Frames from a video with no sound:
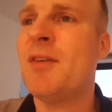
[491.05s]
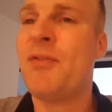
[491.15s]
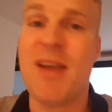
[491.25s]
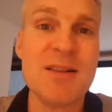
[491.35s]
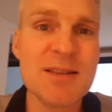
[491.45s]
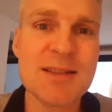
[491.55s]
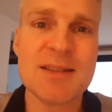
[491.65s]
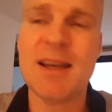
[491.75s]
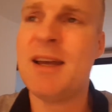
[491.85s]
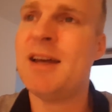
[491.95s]
fails.
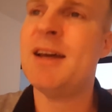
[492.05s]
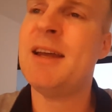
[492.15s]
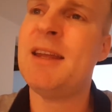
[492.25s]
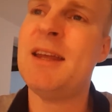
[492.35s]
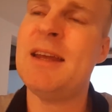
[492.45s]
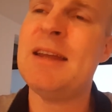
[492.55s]
and